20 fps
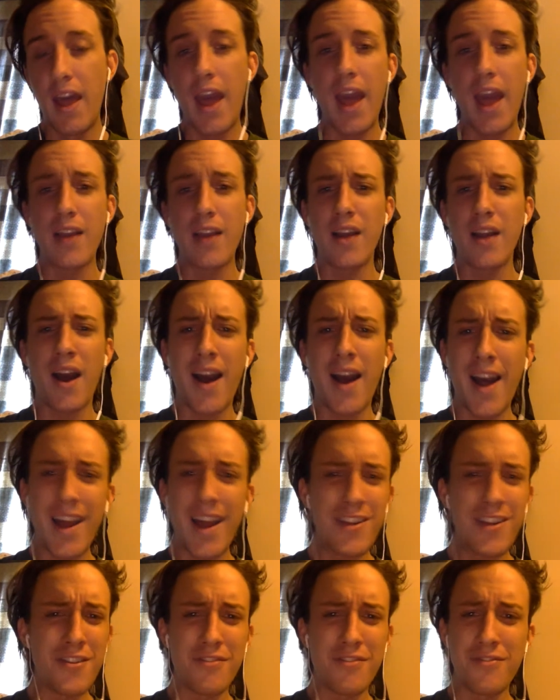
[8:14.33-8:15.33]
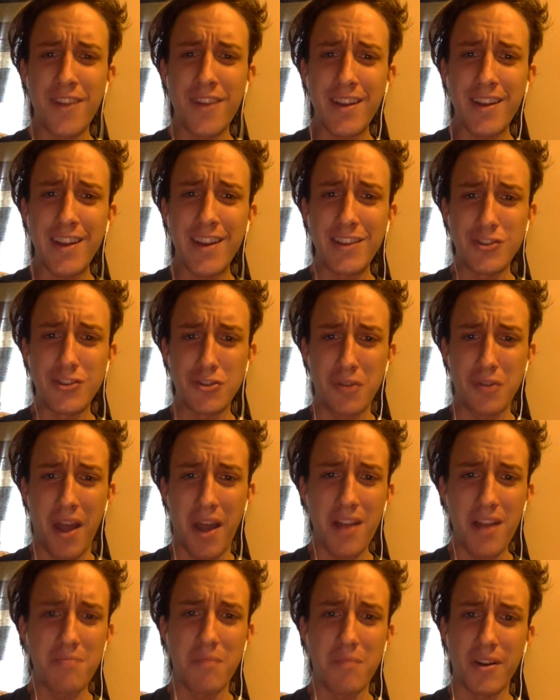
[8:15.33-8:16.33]
and hide your fucking
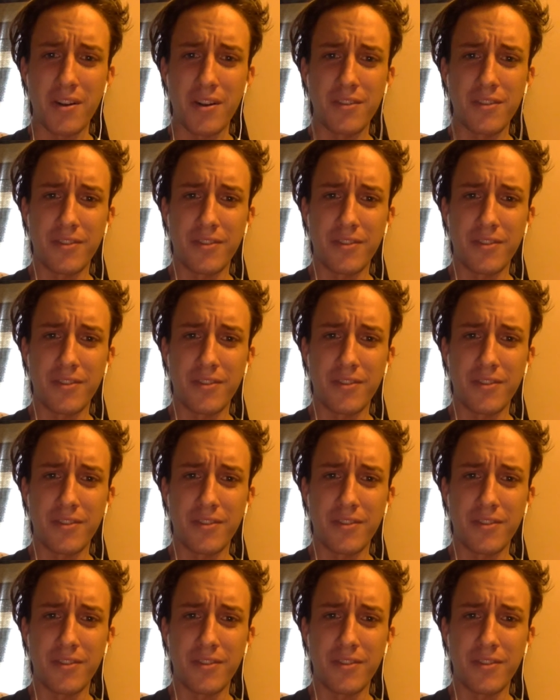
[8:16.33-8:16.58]
track marks